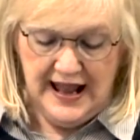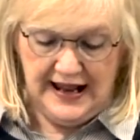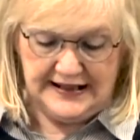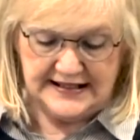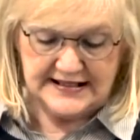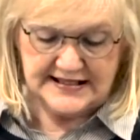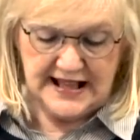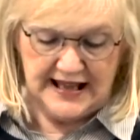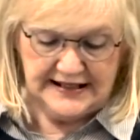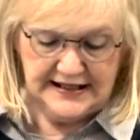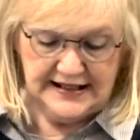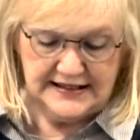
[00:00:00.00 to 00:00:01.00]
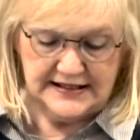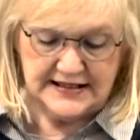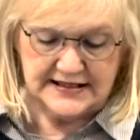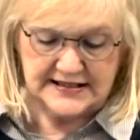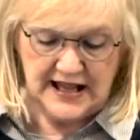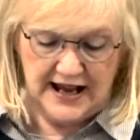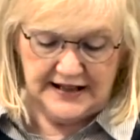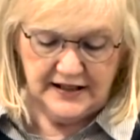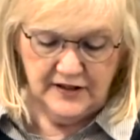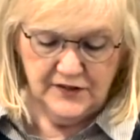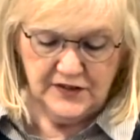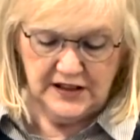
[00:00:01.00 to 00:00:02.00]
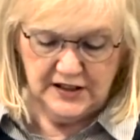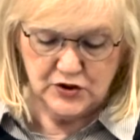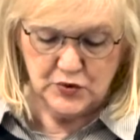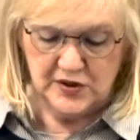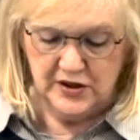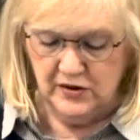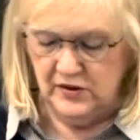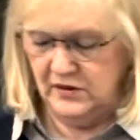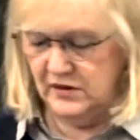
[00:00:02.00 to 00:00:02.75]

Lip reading: And he said in the sight of Israel,